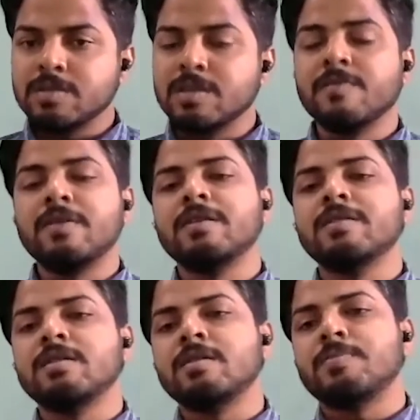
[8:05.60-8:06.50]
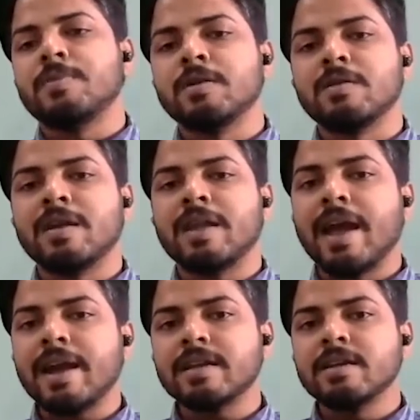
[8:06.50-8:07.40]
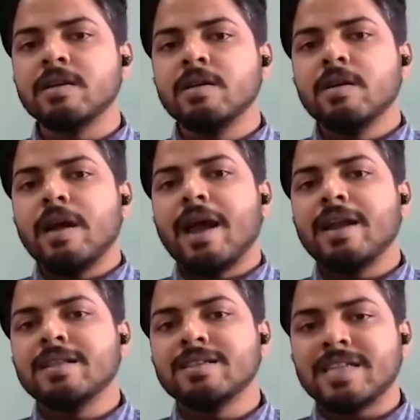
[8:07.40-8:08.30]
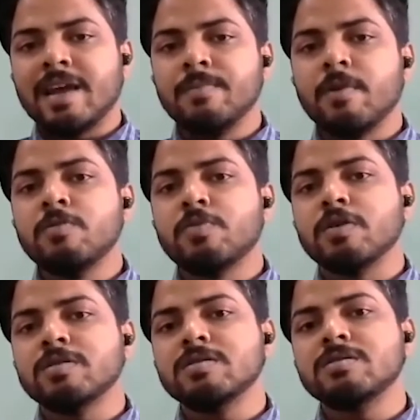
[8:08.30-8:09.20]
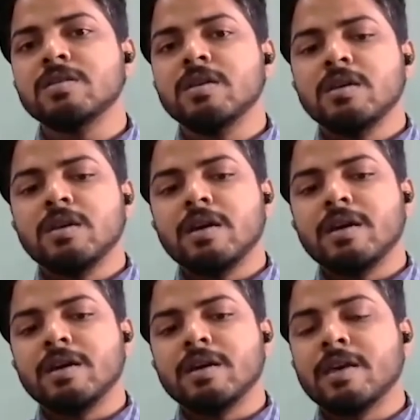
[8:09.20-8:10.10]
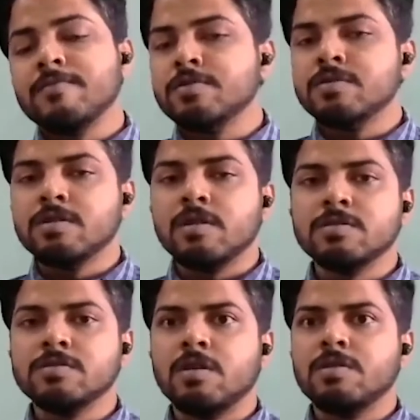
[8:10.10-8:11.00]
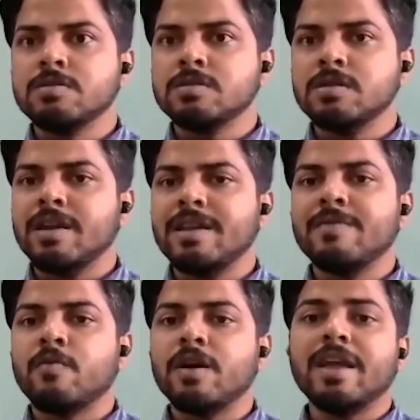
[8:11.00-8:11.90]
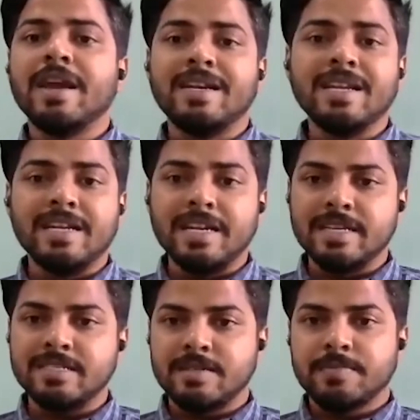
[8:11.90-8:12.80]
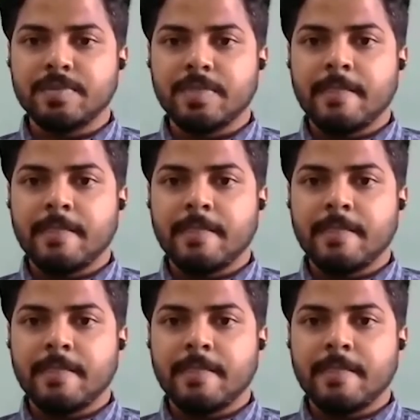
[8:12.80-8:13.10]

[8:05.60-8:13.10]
is given in the particular act, and this time bound process gives you resolution in 180 days.